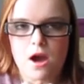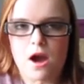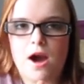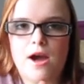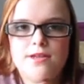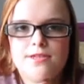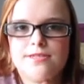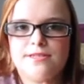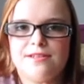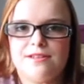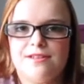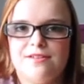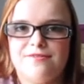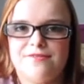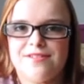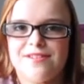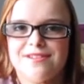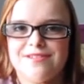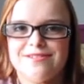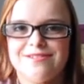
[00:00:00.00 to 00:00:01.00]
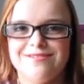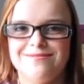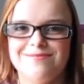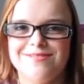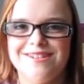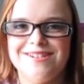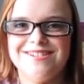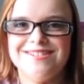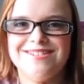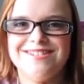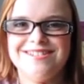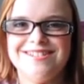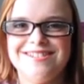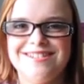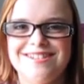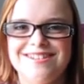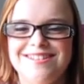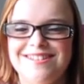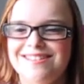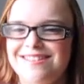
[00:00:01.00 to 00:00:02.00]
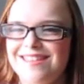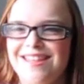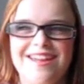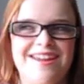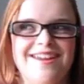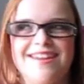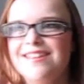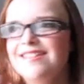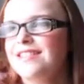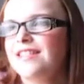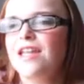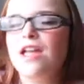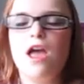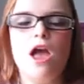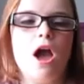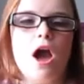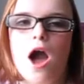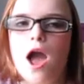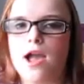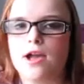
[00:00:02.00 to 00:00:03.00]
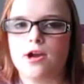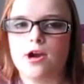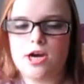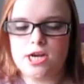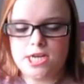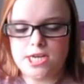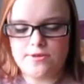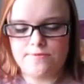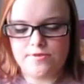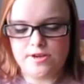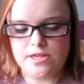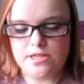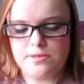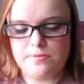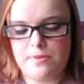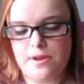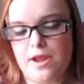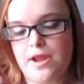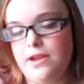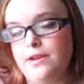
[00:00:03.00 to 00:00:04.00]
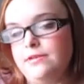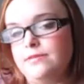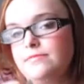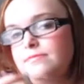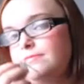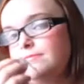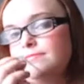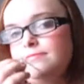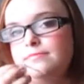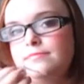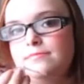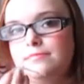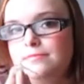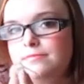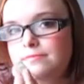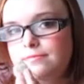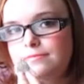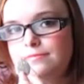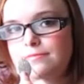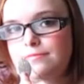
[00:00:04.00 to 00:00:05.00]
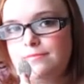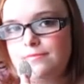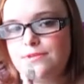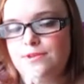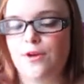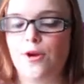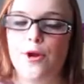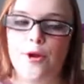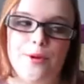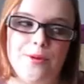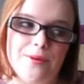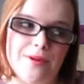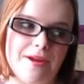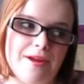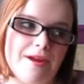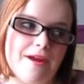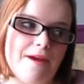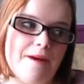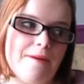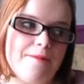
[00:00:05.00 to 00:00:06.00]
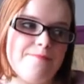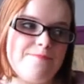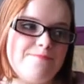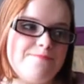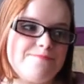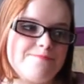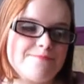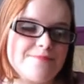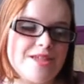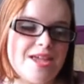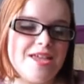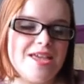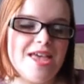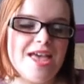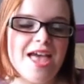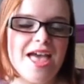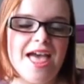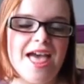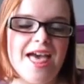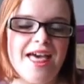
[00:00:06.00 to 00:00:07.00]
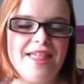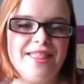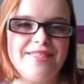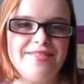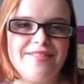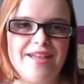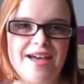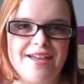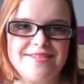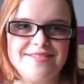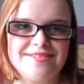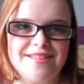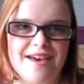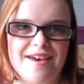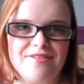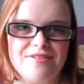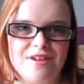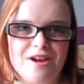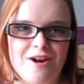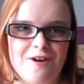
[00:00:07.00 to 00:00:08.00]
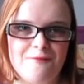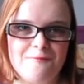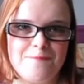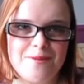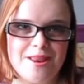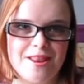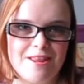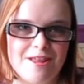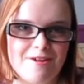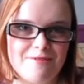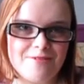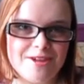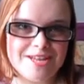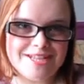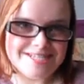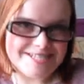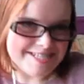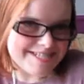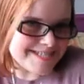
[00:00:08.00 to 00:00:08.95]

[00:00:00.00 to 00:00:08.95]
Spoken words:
I just love this so much, like I can't even explain. So yeah, that's that I've been loving.